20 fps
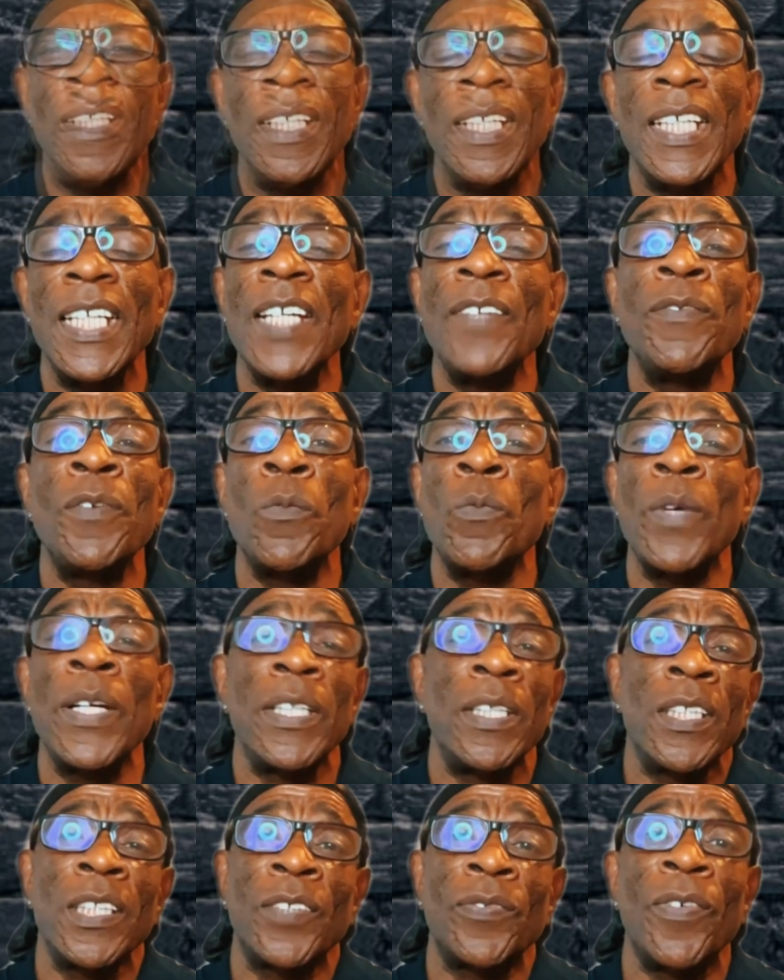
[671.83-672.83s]
He even
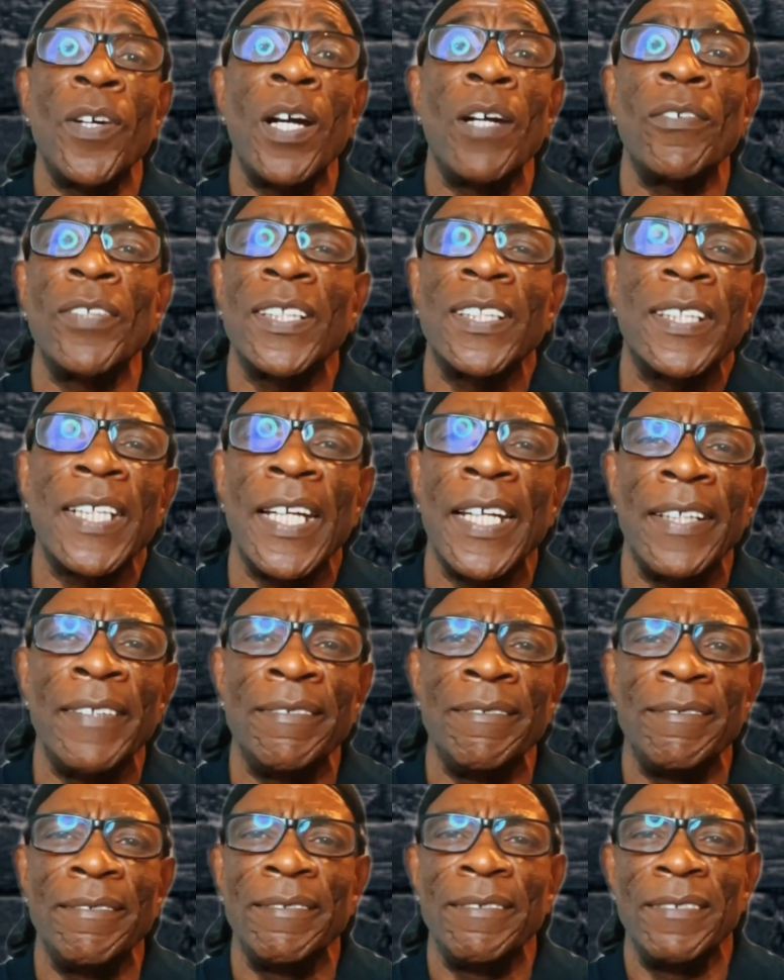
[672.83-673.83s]
went as far as
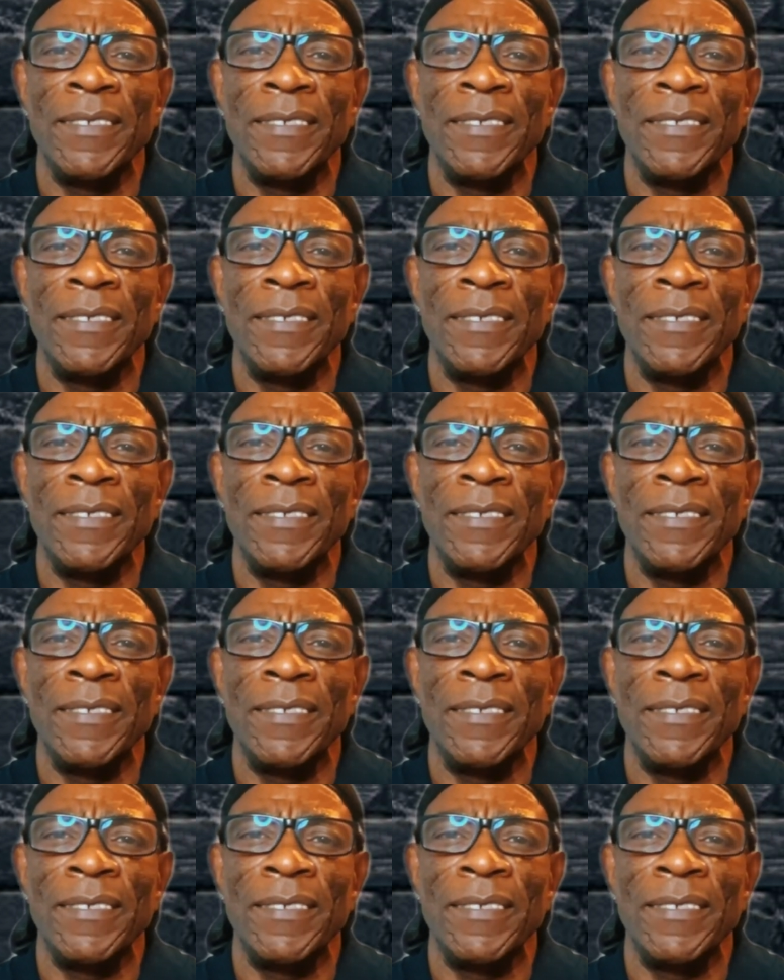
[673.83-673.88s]
saying